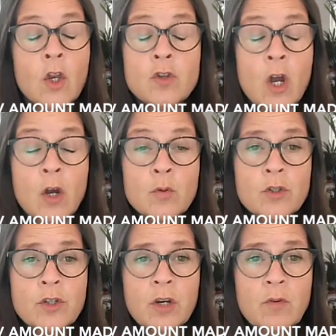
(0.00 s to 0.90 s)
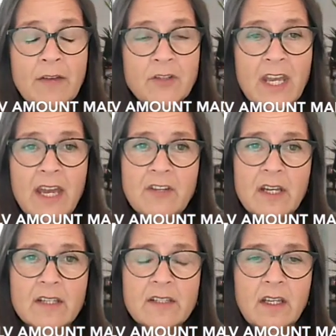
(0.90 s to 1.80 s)
No, you don't have to have it
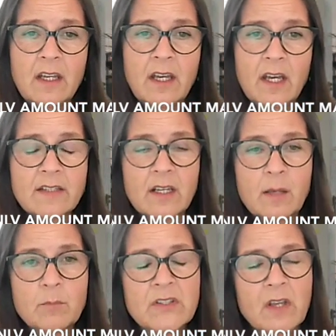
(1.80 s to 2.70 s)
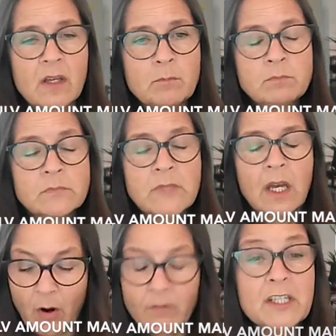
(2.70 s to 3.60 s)
as a lump sum.
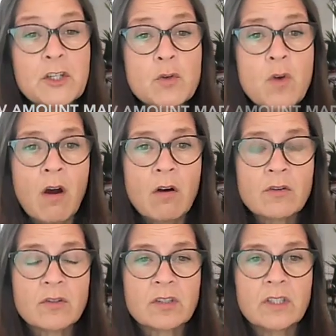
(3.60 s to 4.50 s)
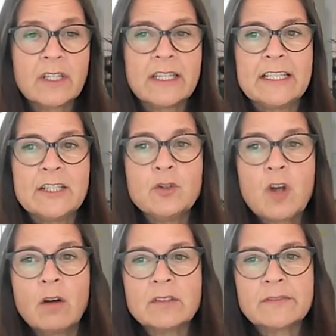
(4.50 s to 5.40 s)
Obviously, you can't.
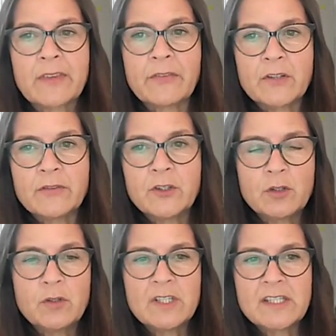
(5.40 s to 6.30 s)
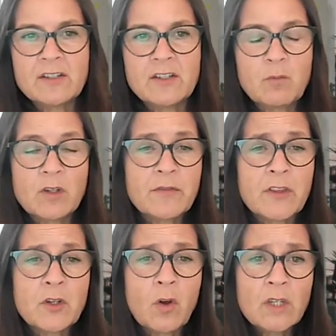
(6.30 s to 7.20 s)
The two distinctive ones for
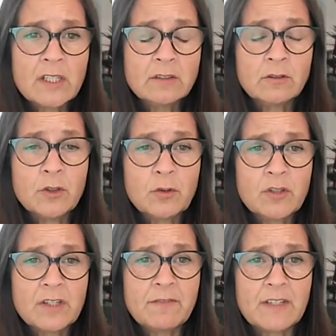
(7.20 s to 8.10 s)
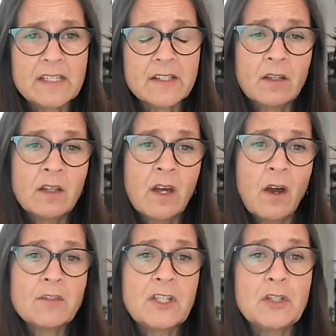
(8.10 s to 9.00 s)
the non-lucrative visa,
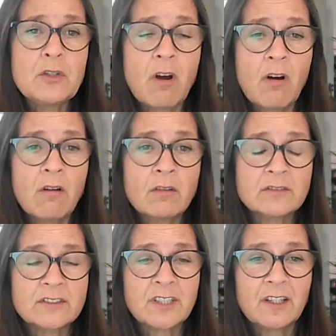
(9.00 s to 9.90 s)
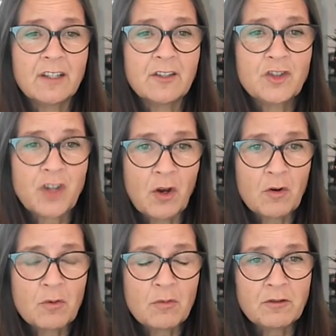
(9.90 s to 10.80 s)
obviously, you can't
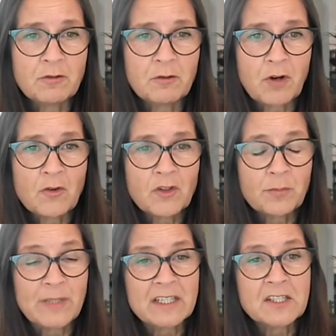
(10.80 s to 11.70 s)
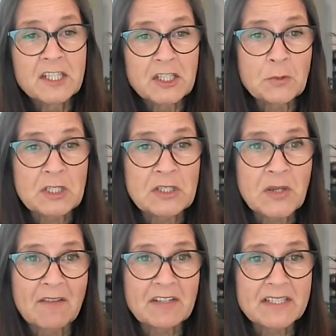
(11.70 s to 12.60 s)
show that you're going to be continuing to
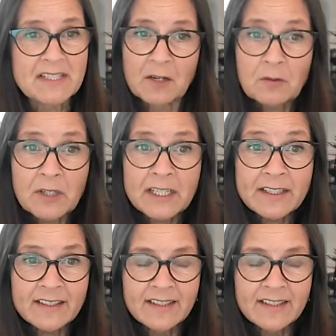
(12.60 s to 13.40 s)
have a salary